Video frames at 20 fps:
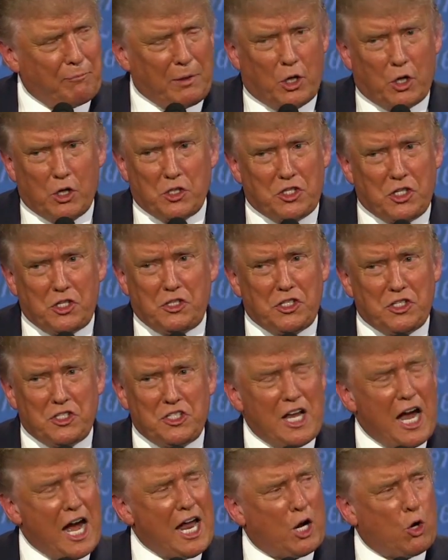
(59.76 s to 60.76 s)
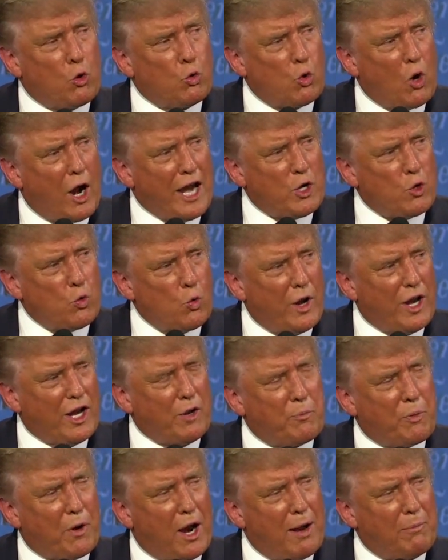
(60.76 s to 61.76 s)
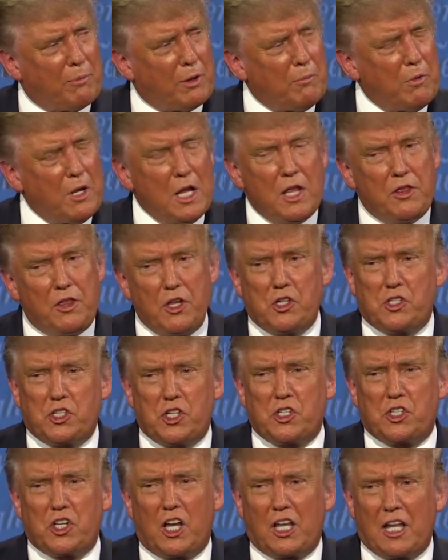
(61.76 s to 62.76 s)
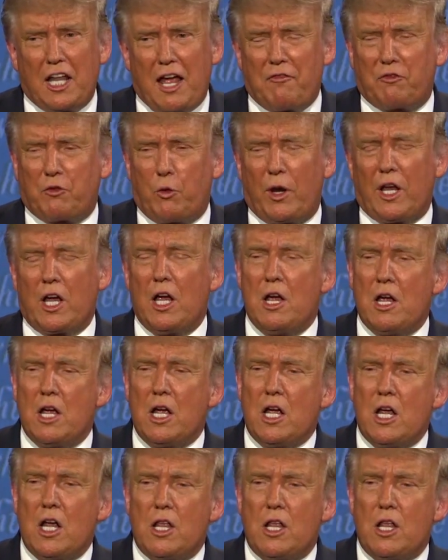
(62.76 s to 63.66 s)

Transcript: All good campaigns in rematch debates always make